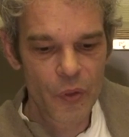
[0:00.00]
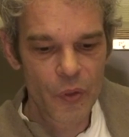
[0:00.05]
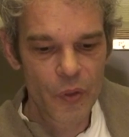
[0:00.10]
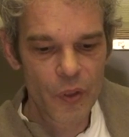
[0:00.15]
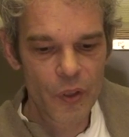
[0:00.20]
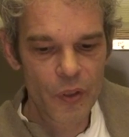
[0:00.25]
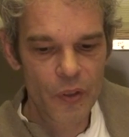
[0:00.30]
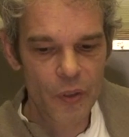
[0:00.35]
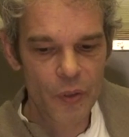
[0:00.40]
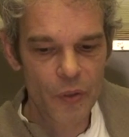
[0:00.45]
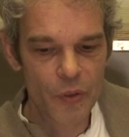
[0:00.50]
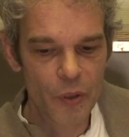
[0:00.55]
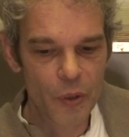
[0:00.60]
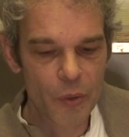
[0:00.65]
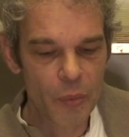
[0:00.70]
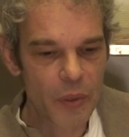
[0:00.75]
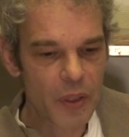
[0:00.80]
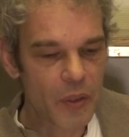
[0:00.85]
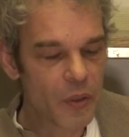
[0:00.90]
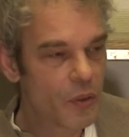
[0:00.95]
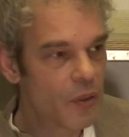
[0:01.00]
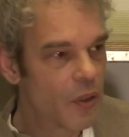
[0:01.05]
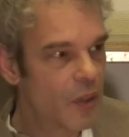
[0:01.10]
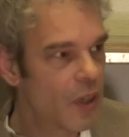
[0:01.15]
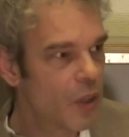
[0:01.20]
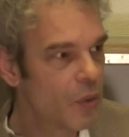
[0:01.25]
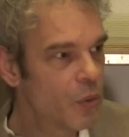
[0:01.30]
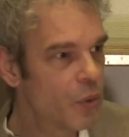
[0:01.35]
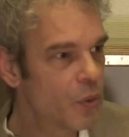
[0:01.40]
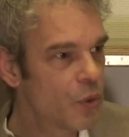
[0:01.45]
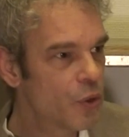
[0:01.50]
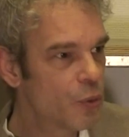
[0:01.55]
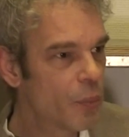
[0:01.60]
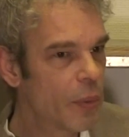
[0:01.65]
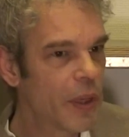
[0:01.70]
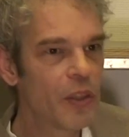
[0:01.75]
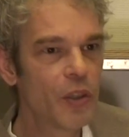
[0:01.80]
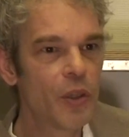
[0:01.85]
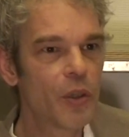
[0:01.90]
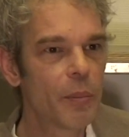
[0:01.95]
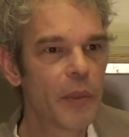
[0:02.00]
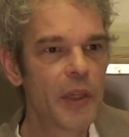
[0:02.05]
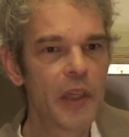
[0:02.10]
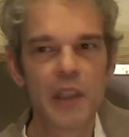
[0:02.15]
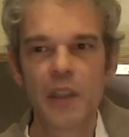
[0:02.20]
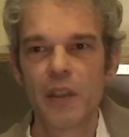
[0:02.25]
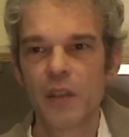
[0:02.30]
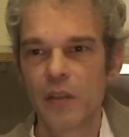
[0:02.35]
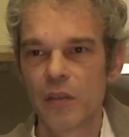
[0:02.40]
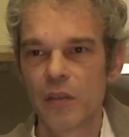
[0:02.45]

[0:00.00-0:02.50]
it's also about how you spend your money.